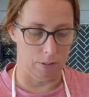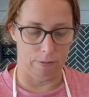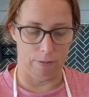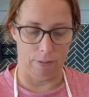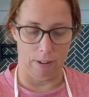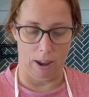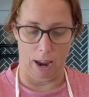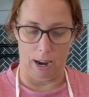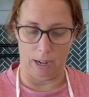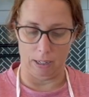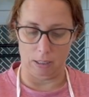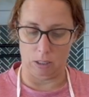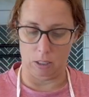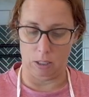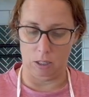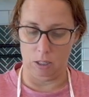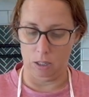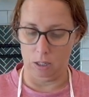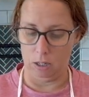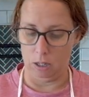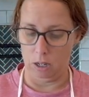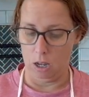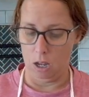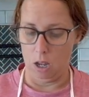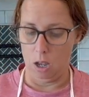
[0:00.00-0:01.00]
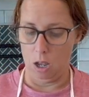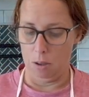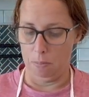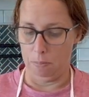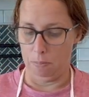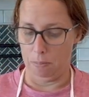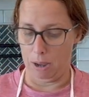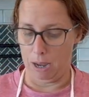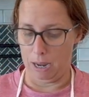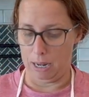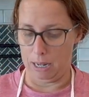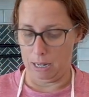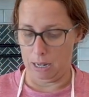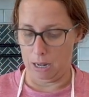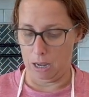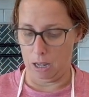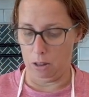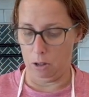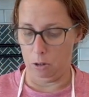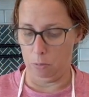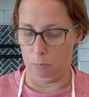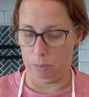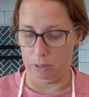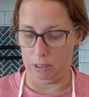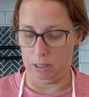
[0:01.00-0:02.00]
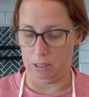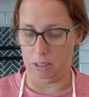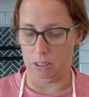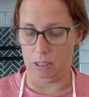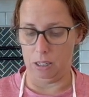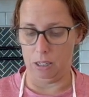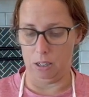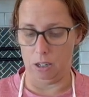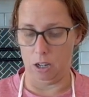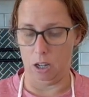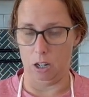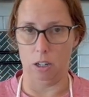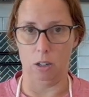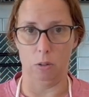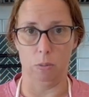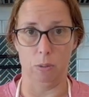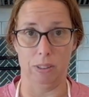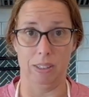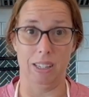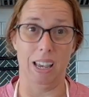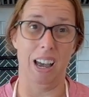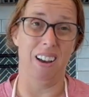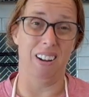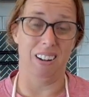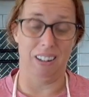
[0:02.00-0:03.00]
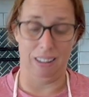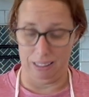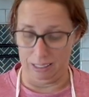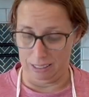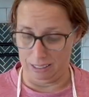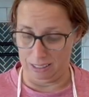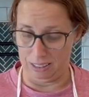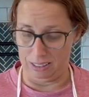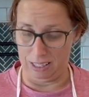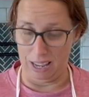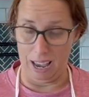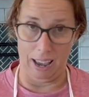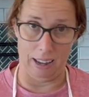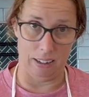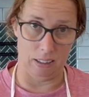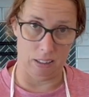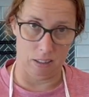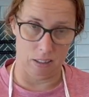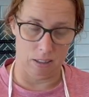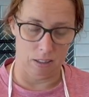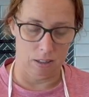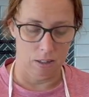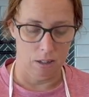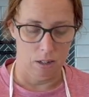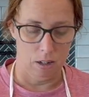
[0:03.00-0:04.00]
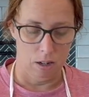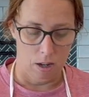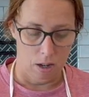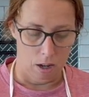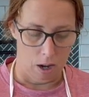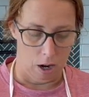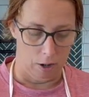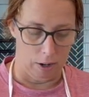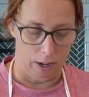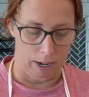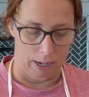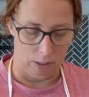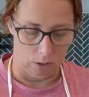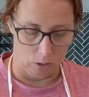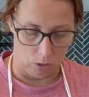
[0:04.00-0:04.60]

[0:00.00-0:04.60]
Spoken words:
fact, my yellow biscuit cutter was out of this set. All right,